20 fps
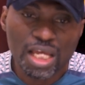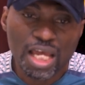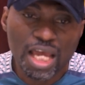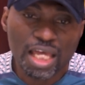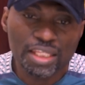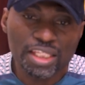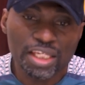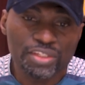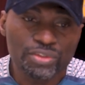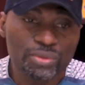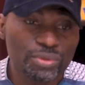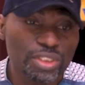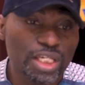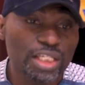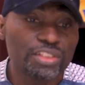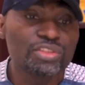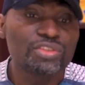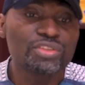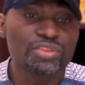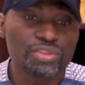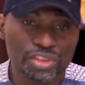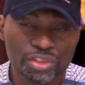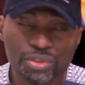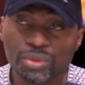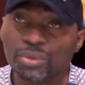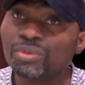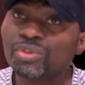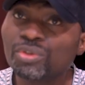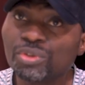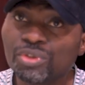and then you get
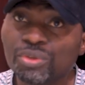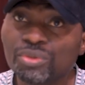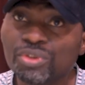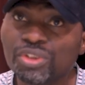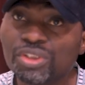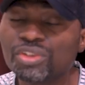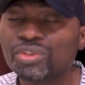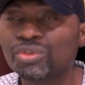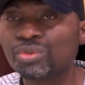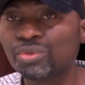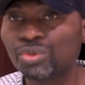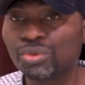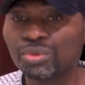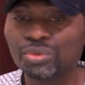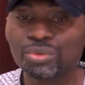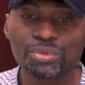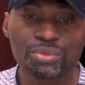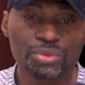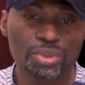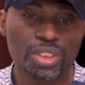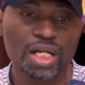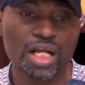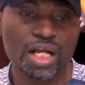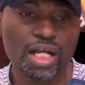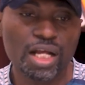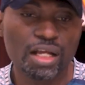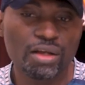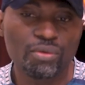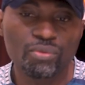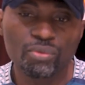to use it to do
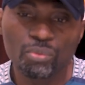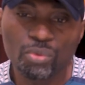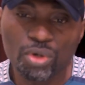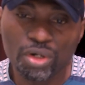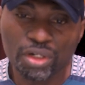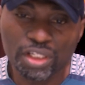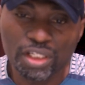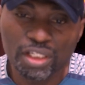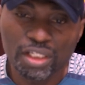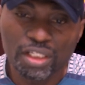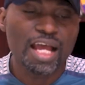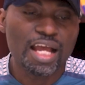work.